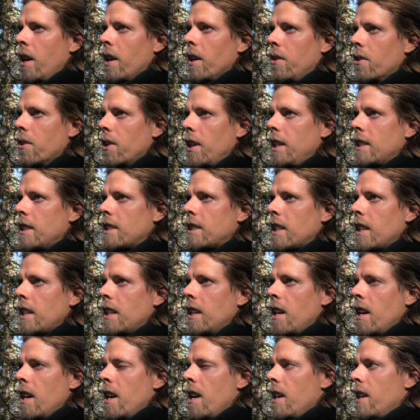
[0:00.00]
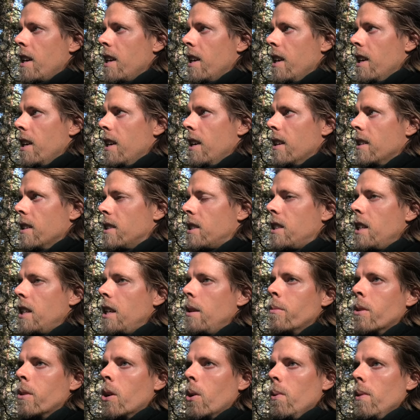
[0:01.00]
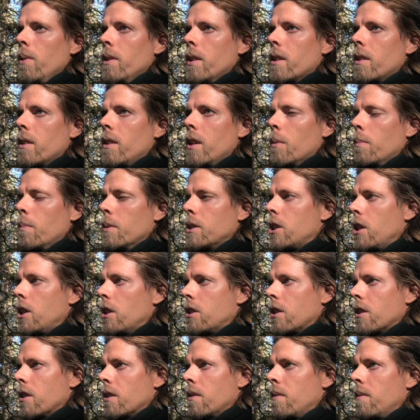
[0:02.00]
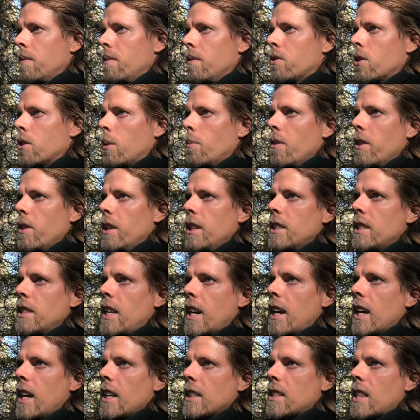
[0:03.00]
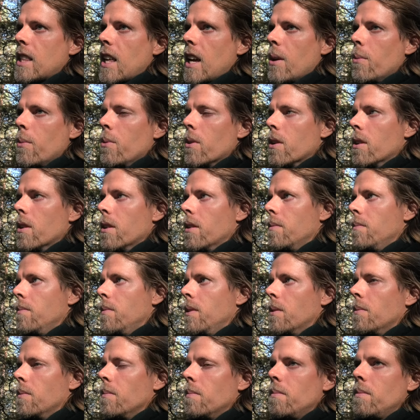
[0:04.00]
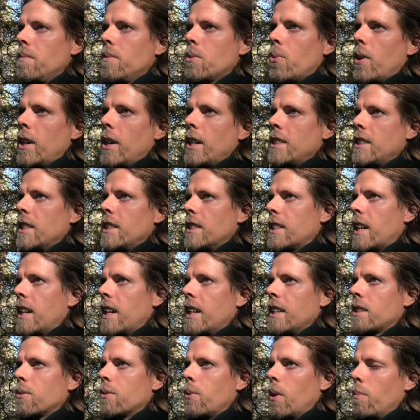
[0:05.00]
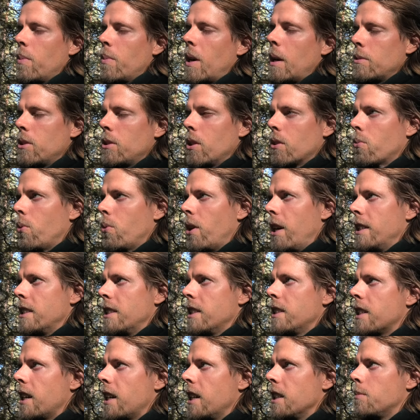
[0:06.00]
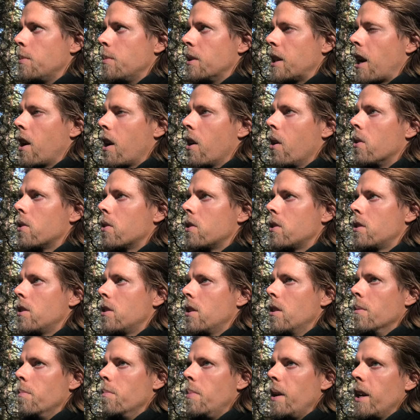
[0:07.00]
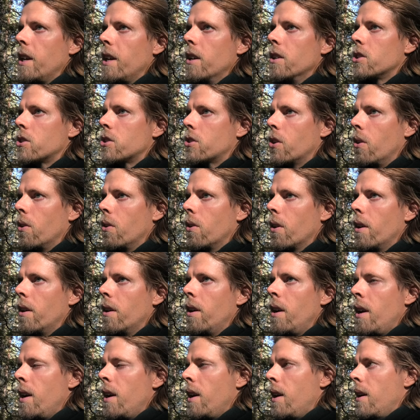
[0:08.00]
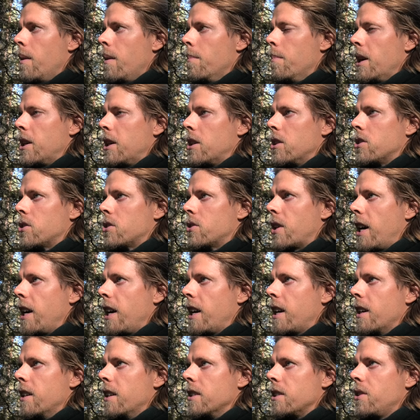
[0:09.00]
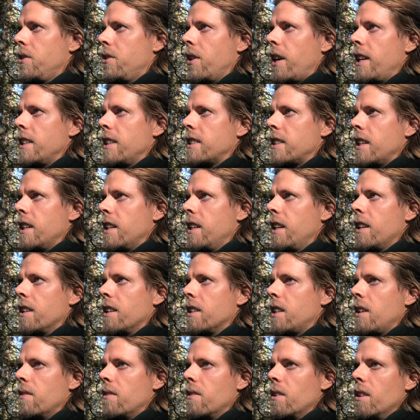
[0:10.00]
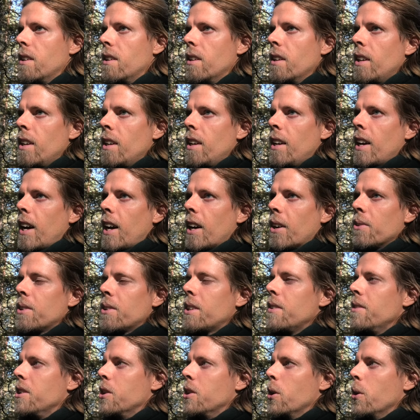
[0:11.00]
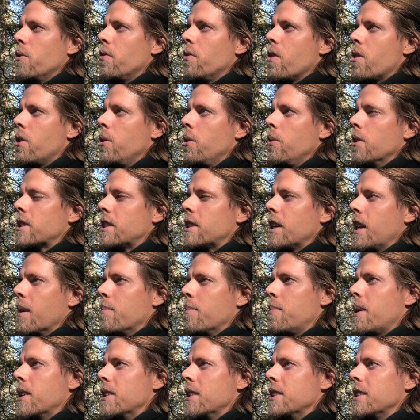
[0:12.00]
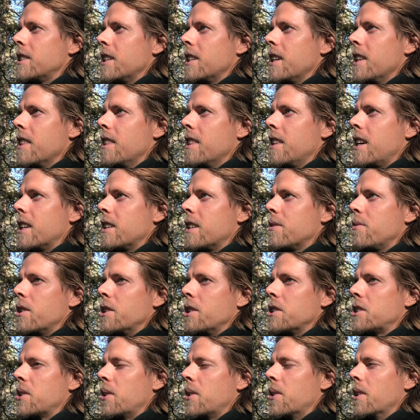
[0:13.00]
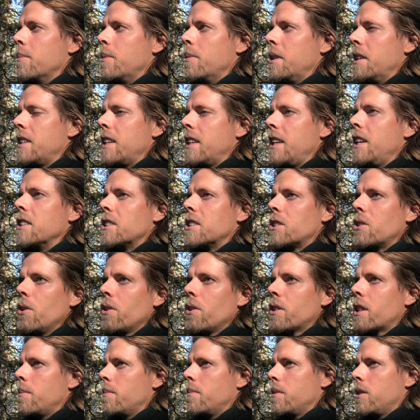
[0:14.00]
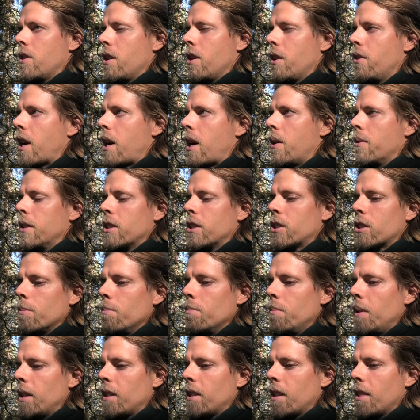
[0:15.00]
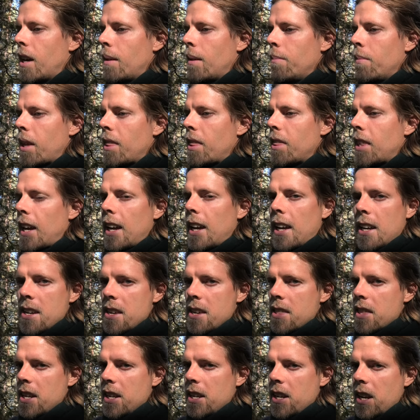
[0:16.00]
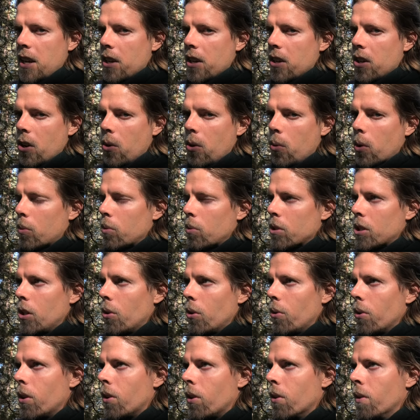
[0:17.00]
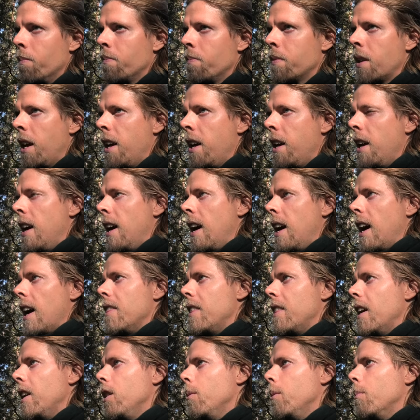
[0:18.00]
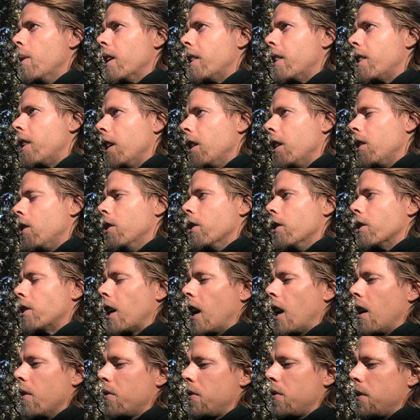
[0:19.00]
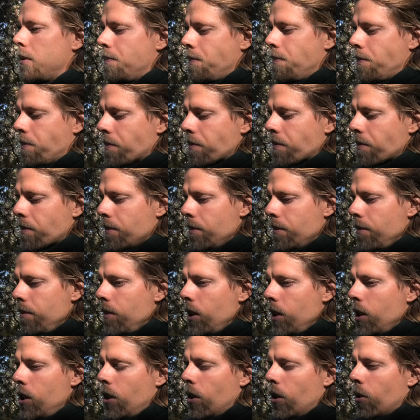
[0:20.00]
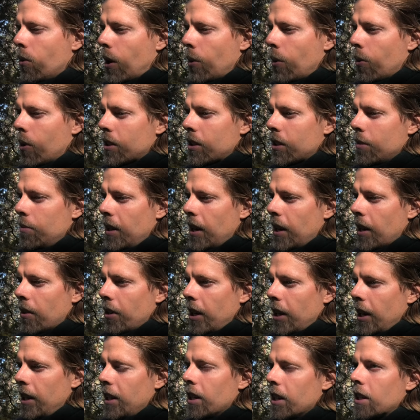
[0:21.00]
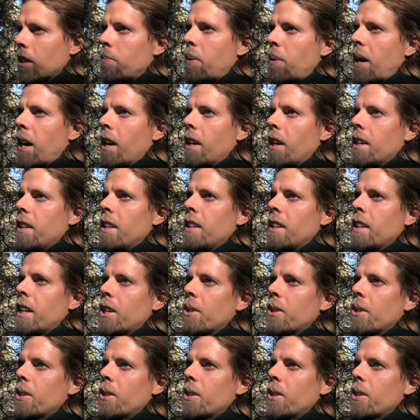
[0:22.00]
Gracie, he steamrolled the opposition. Some of these guys, they were, you know, twice his size. Well, perhaps not twice his size, but a lot bigger, stronger, better strikers. Gracie didn't even, I don't even know if he threw a single punch in that first tournament. He has took them to the ground, submitted them, and they didn't know what was going on. And then you might think to yourself, you know, I want to be a radiant paladin.